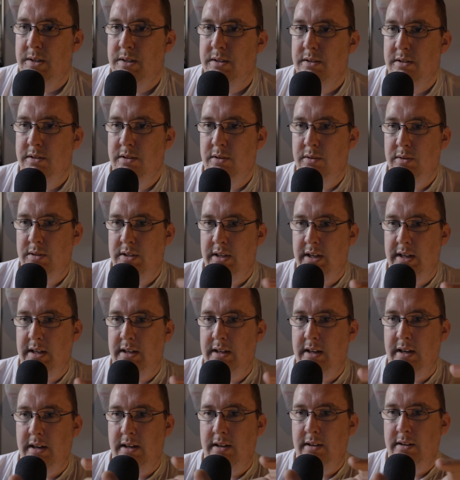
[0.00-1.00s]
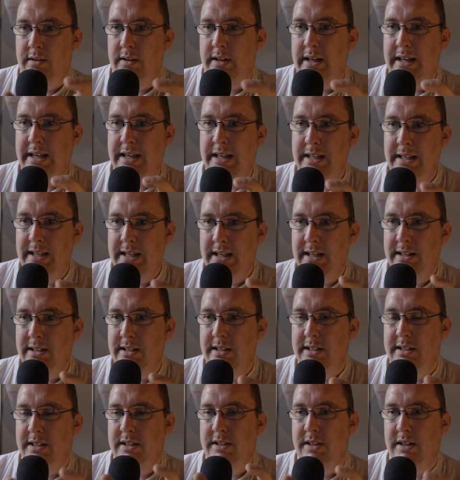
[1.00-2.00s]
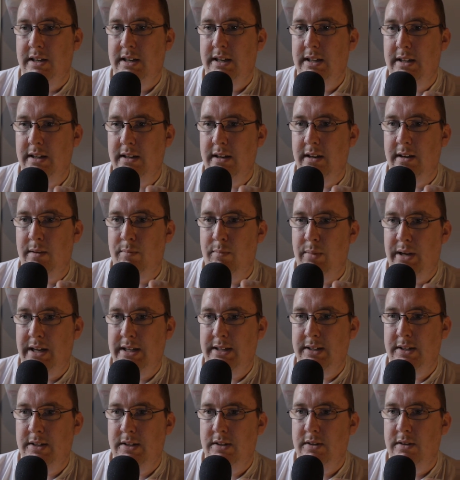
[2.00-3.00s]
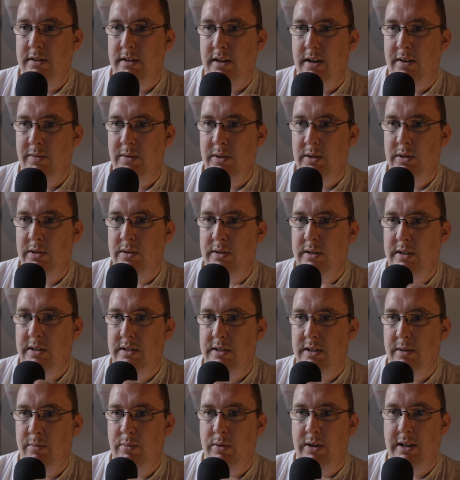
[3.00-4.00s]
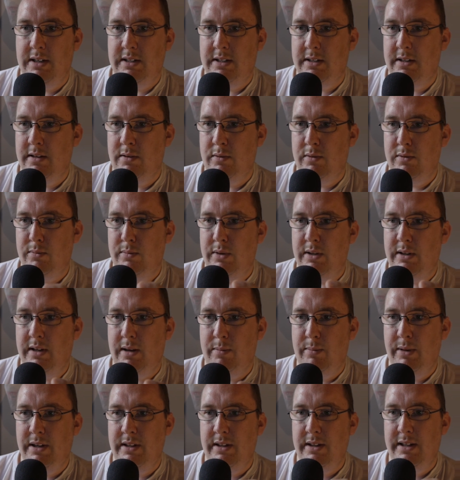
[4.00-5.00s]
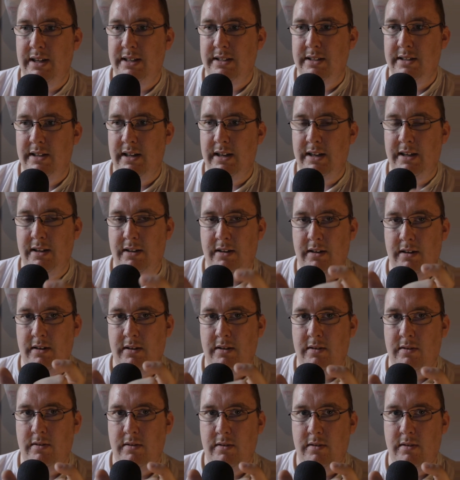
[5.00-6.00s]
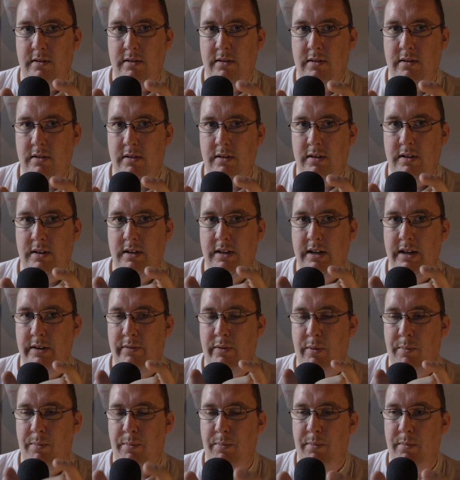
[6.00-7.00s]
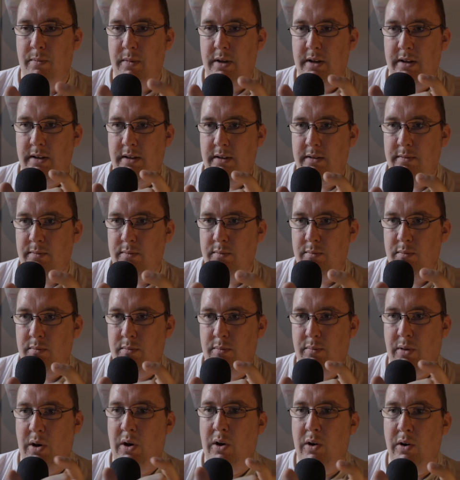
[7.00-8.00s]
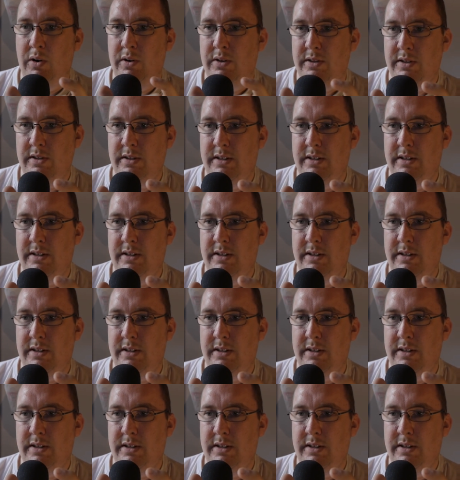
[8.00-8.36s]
So it's like, yeah, ikinie ni sasagite, I bet, I haven't looked this up or asked anyone, but I bet that's like a kind of a part